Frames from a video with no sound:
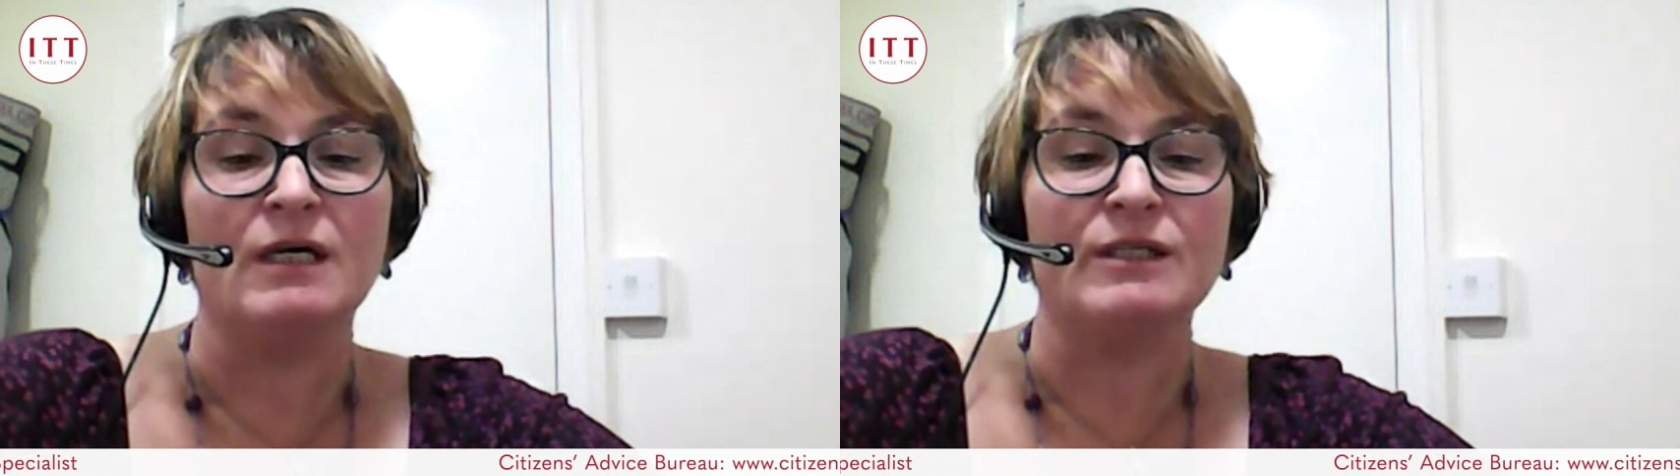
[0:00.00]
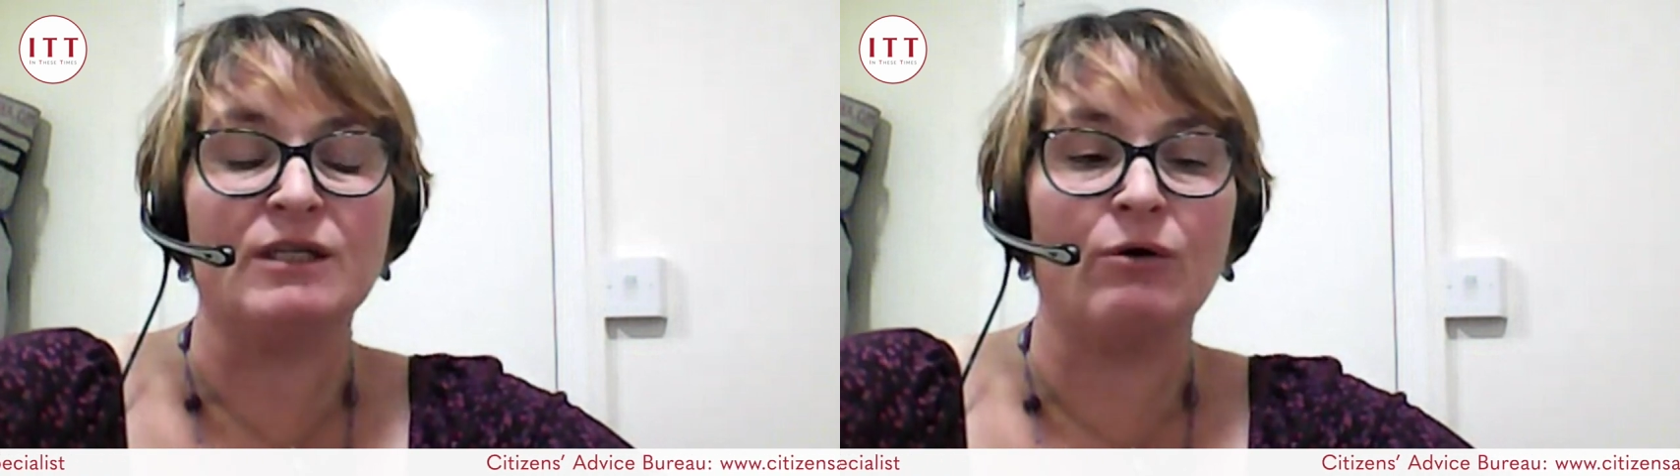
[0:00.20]

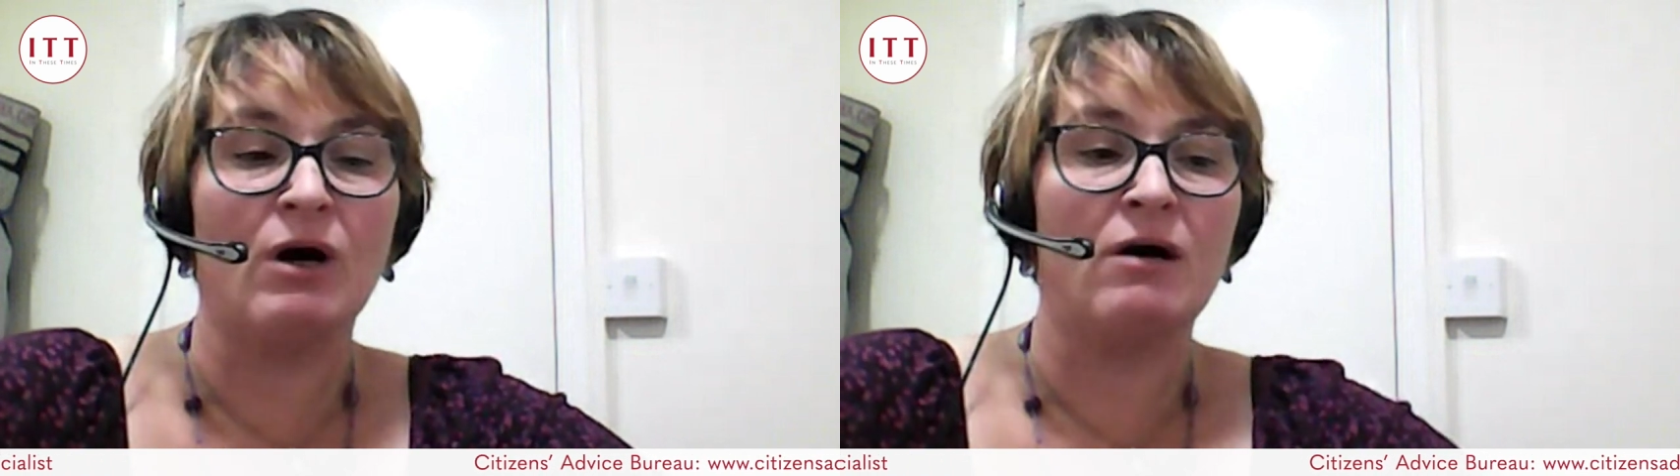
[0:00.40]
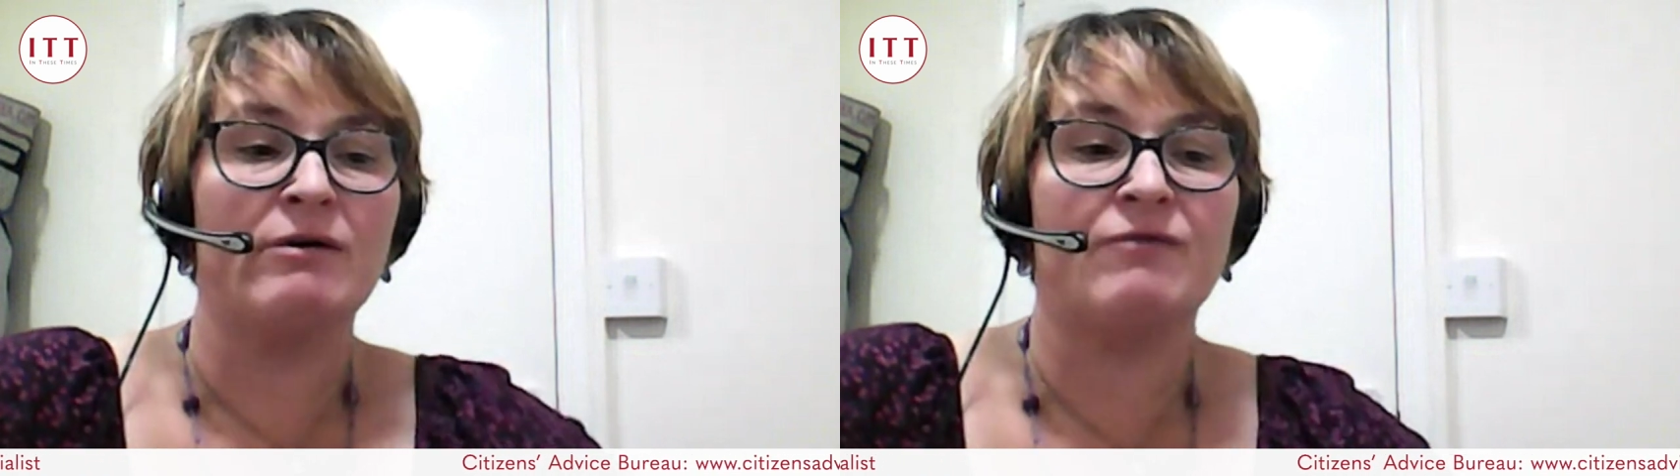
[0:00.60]
so
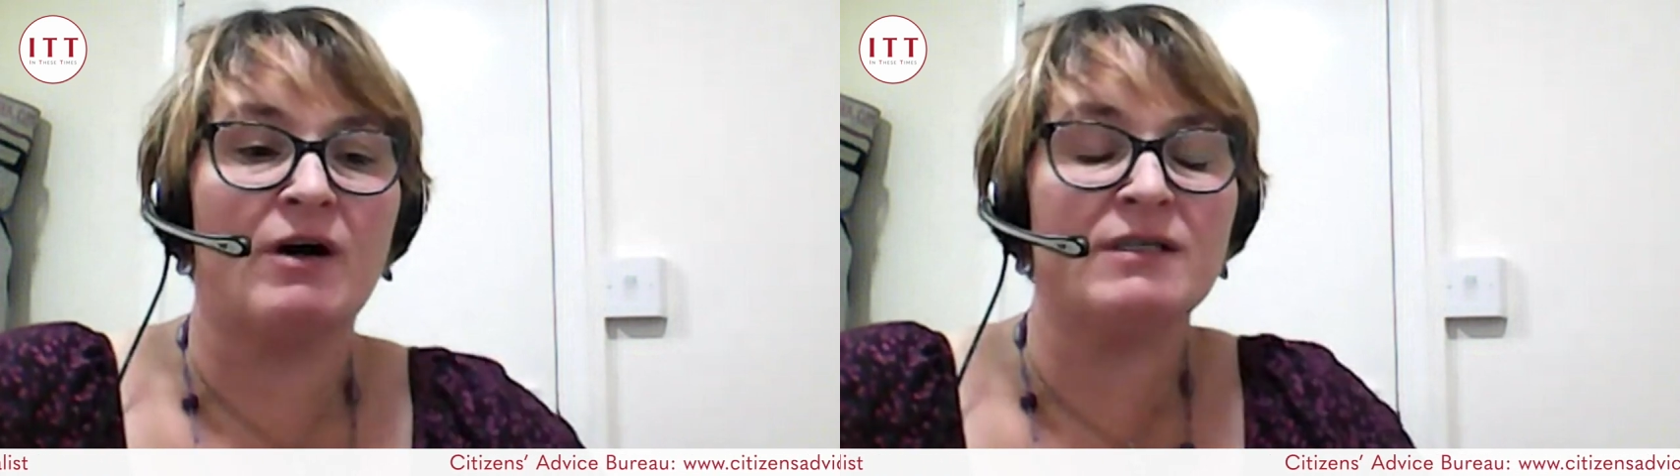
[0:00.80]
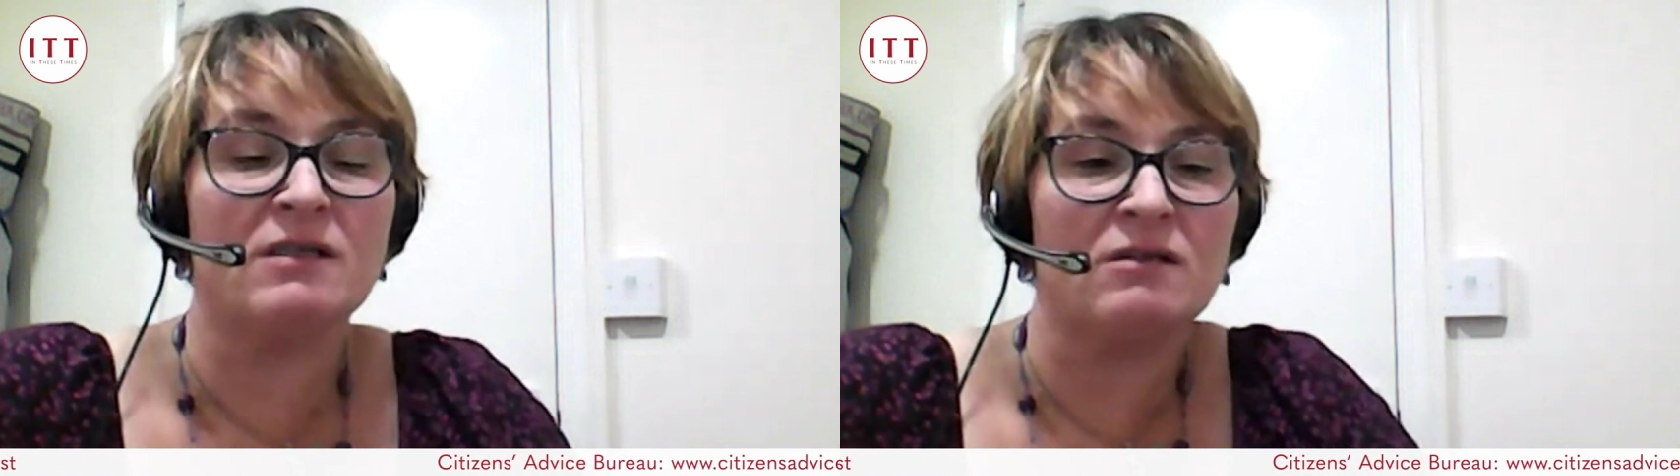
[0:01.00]
our
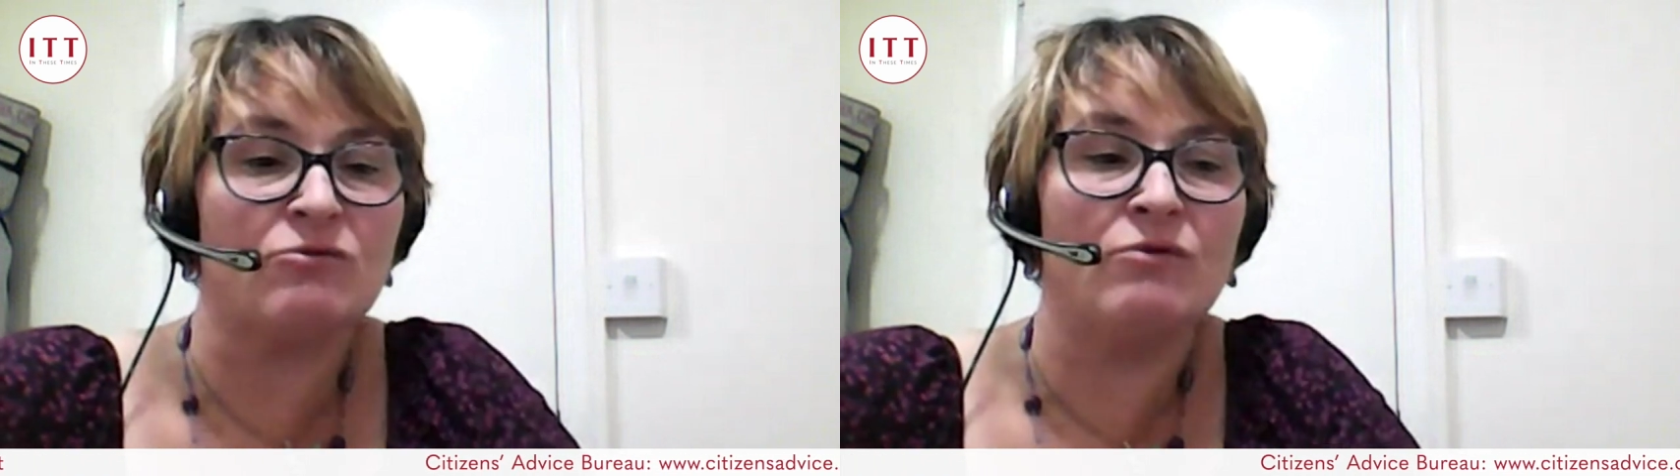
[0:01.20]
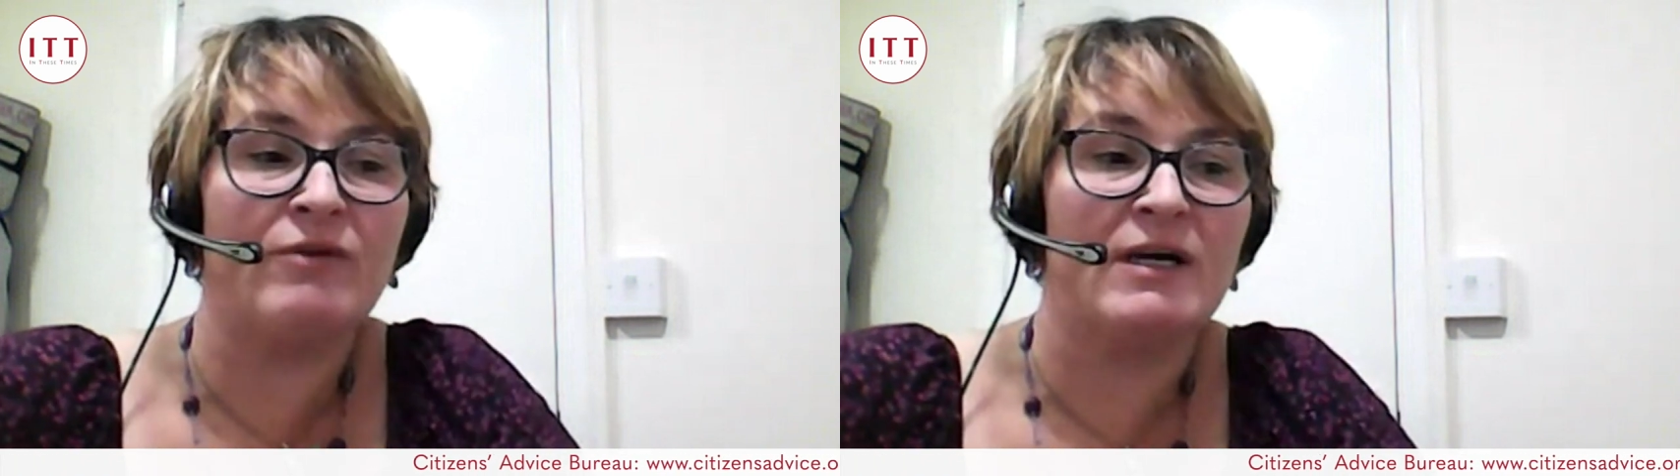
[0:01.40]
advisors are
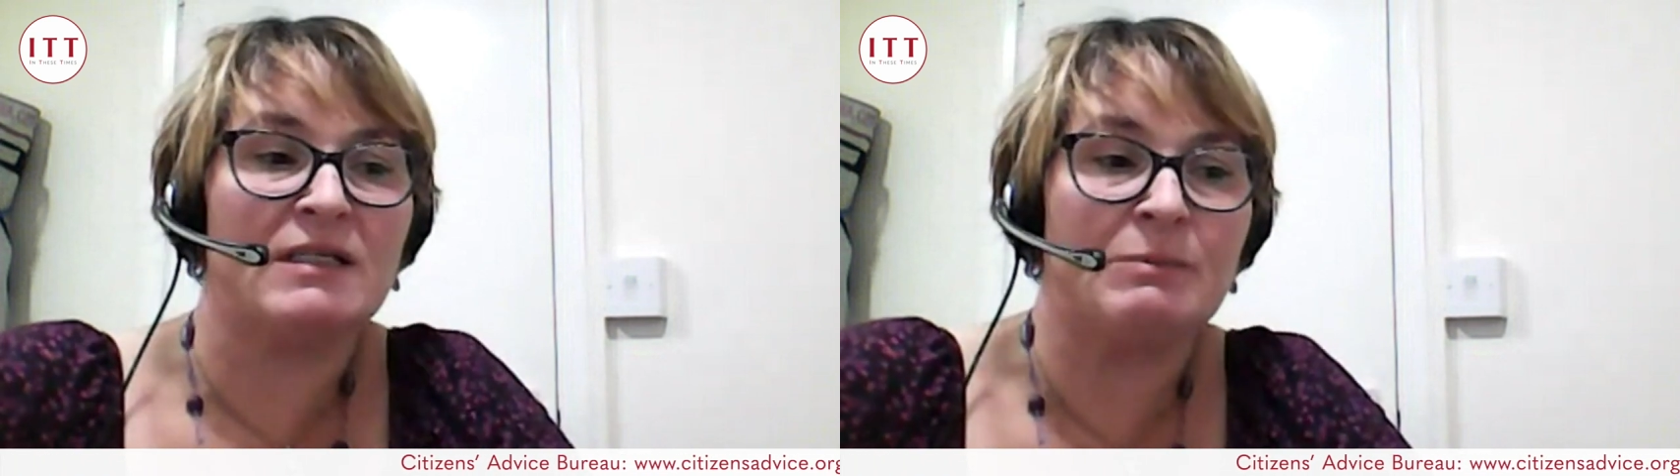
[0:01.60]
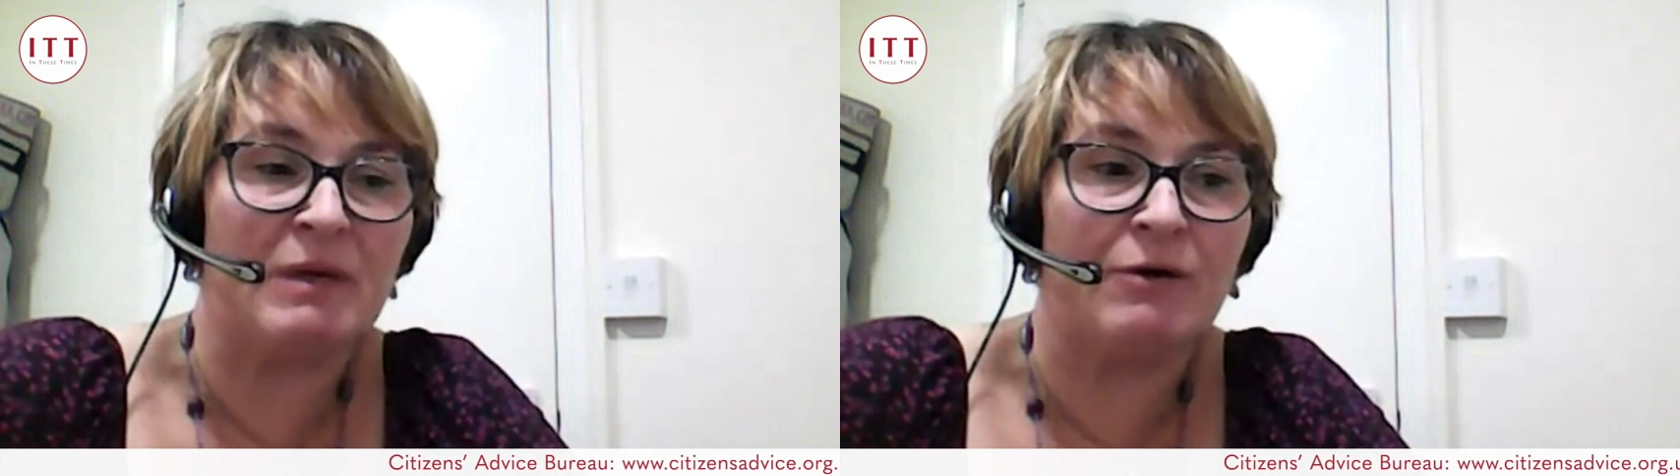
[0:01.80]
all very
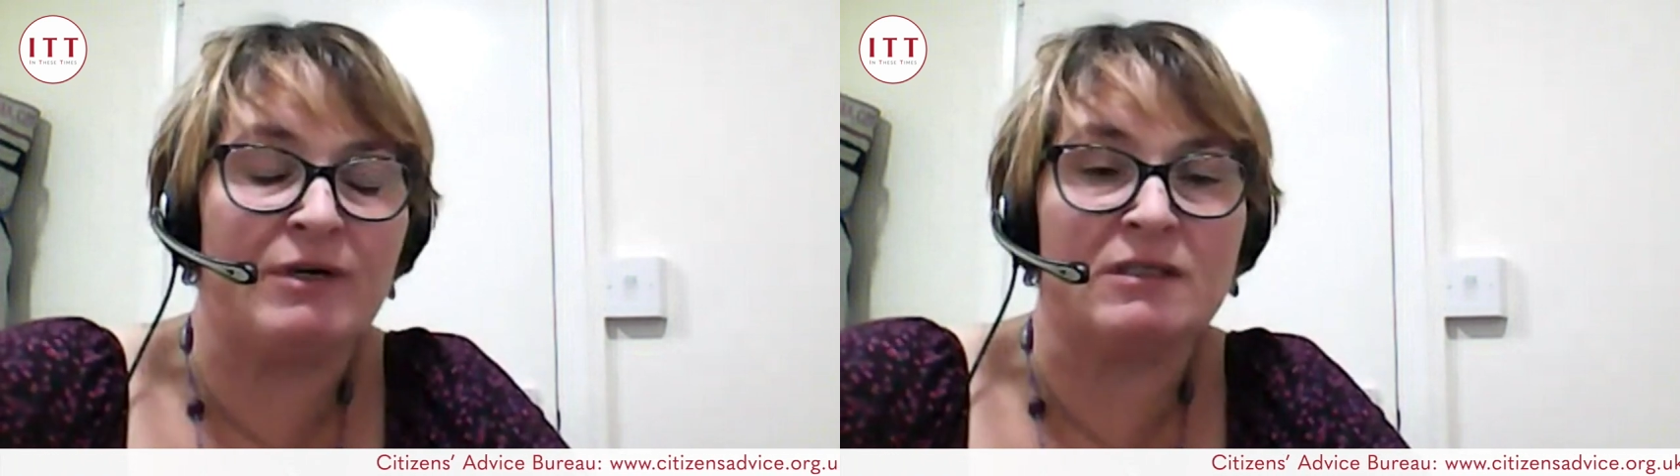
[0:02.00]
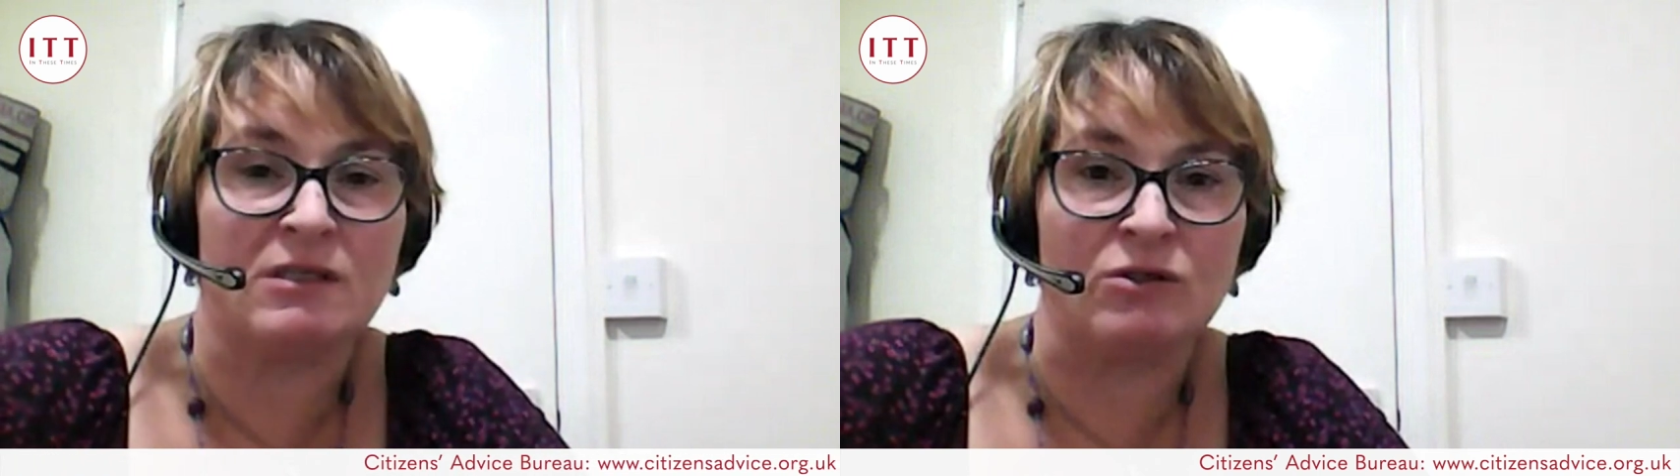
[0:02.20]
experienced